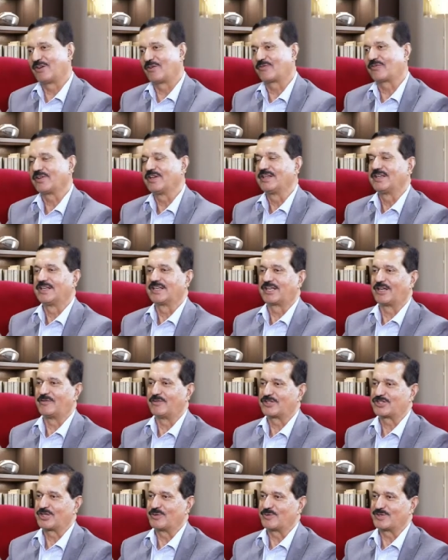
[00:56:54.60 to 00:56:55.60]
of
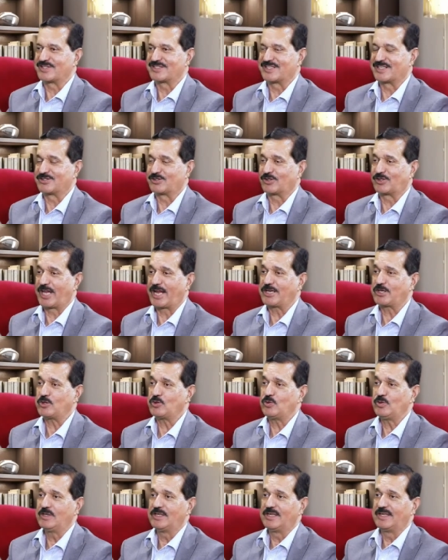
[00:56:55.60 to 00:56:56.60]
conviction which is there. So thank
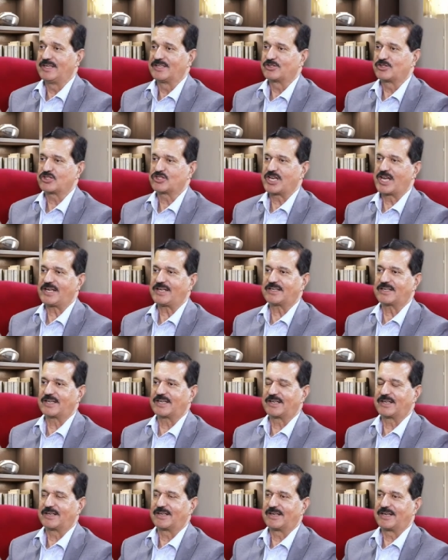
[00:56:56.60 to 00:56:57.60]
you, Shashank.
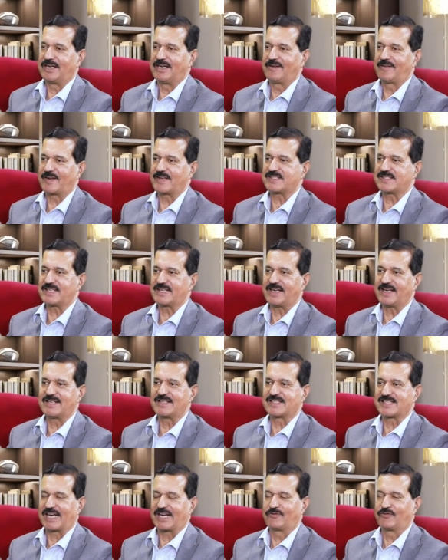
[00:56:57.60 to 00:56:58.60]
Interesting and
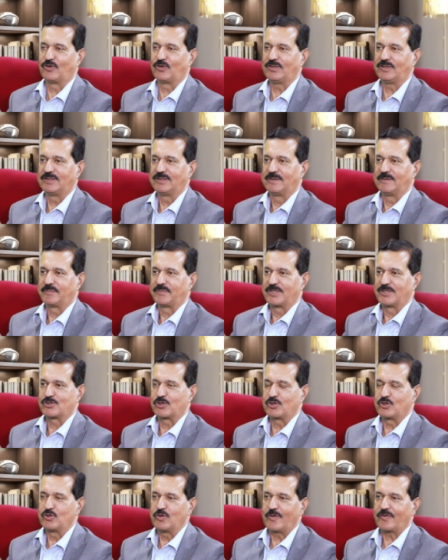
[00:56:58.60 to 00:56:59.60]
insightful. So
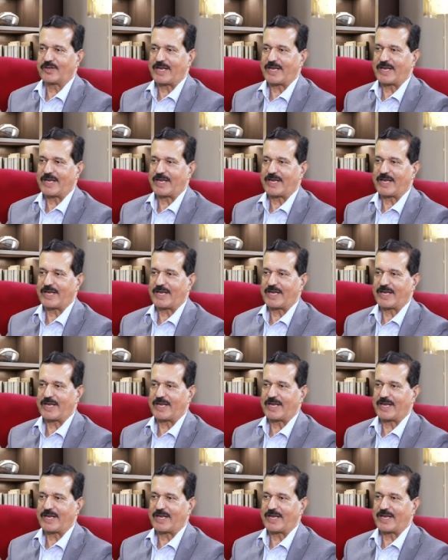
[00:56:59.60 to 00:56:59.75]
you've